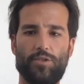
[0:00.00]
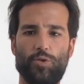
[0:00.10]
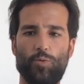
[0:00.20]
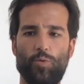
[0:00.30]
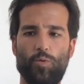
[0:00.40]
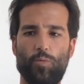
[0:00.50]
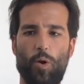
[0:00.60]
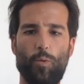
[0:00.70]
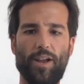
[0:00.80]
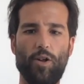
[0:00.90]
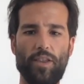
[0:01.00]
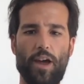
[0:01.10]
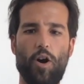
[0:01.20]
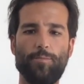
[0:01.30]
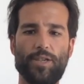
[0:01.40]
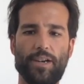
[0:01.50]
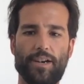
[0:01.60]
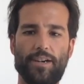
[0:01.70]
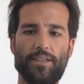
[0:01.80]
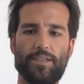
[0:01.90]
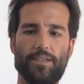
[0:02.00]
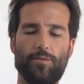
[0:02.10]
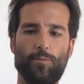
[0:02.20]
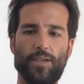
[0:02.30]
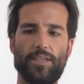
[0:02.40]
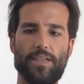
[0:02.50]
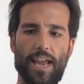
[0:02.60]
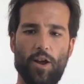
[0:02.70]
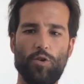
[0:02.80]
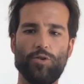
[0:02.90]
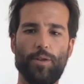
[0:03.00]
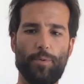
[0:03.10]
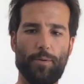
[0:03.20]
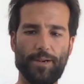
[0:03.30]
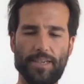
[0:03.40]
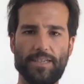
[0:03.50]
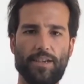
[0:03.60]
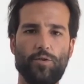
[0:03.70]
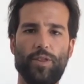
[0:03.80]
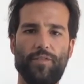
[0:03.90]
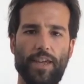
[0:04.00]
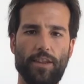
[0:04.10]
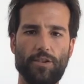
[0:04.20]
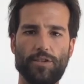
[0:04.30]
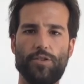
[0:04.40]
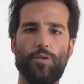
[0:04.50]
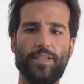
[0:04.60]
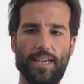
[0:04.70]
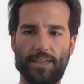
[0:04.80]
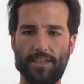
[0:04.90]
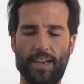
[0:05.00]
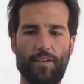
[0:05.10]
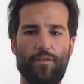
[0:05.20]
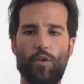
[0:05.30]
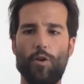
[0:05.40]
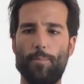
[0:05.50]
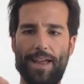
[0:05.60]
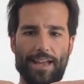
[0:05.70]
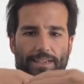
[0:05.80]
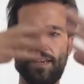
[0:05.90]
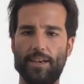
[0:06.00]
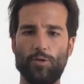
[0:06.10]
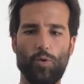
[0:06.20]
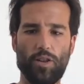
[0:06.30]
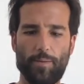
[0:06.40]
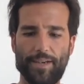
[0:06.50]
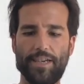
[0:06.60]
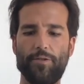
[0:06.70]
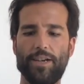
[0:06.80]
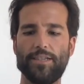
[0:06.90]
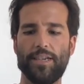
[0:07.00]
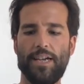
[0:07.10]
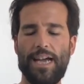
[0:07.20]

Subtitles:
to what we call the home checkers, which they go to the properties and do the videos, 360 floor plans, they do all the materials,